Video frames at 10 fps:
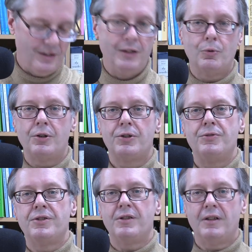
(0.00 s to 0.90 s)
In order
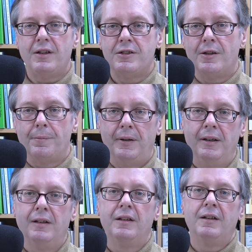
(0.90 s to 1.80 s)
to study
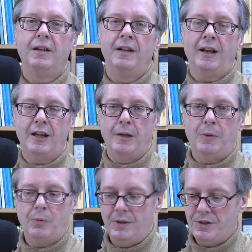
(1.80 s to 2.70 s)
something in
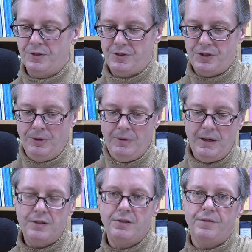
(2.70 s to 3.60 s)
academic research, you
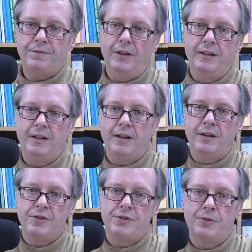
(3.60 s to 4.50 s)
need to define it
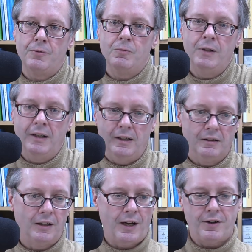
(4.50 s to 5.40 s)
in a certain way,
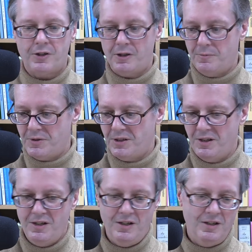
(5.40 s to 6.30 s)
a lot of terms.
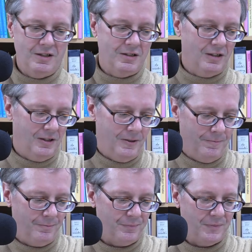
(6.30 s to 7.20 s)

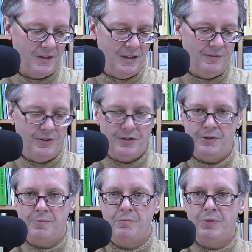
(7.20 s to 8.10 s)
If
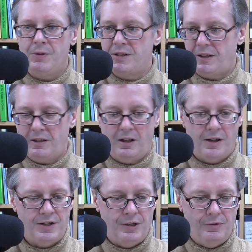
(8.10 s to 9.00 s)
you're doing
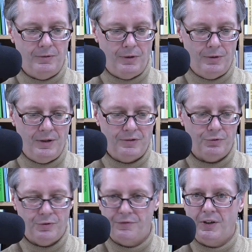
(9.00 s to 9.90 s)
psychology, you need
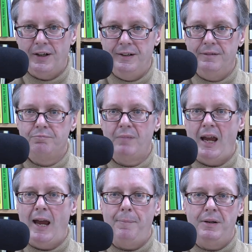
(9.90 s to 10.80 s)
to define
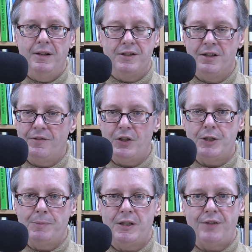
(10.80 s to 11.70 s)
happiness in a very
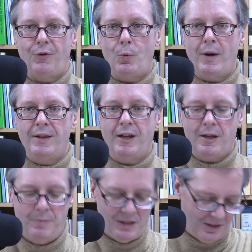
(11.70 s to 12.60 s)
specific way that
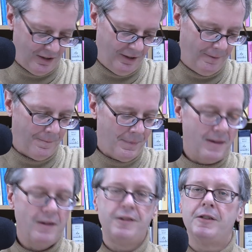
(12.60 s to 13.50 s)
can be studied.
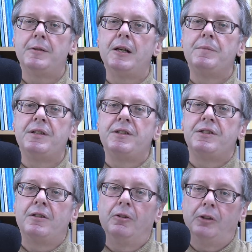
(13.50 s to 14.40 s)
Sometimes this
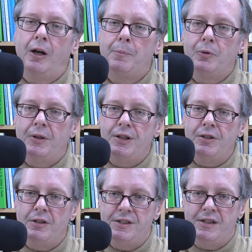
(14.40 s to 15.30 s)
is called
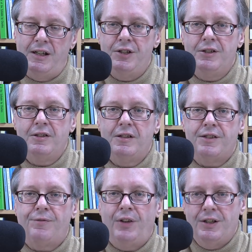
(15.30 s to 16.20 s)
operationalization. That's
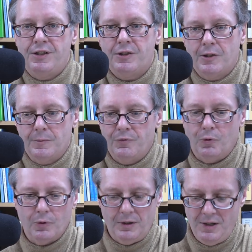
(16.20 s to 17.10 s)
a fancy term
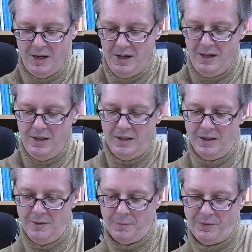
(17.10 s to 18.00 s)
for
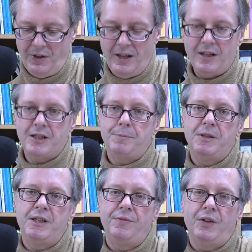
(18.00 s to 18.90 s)
providing a
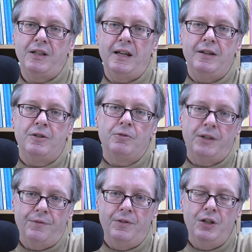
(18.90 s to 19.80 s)
specific technical
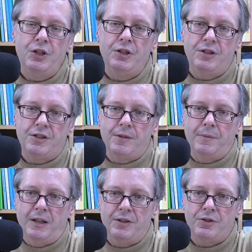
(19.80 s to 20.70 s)
definition to
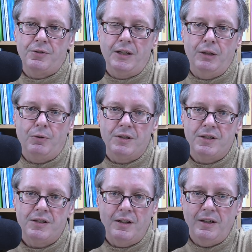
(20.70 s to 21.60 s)
something so that you can
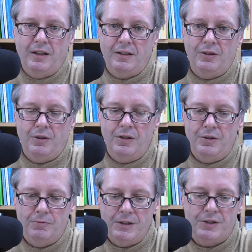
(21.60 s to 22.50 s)
study it, you can
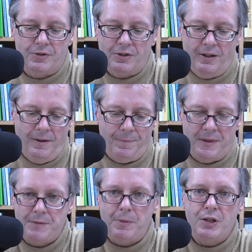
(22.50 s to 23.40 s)
do research on it,
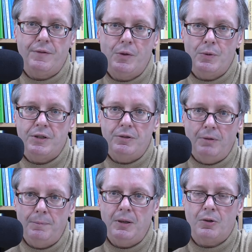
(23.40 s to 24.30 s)
especially if you want to do
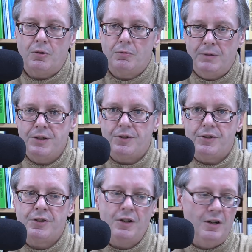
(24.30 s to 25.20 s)
empirical
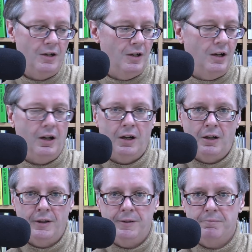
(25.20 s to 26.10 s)
research
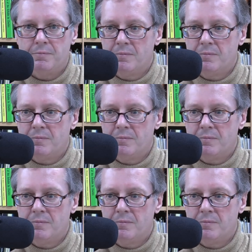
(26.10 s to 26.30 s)
on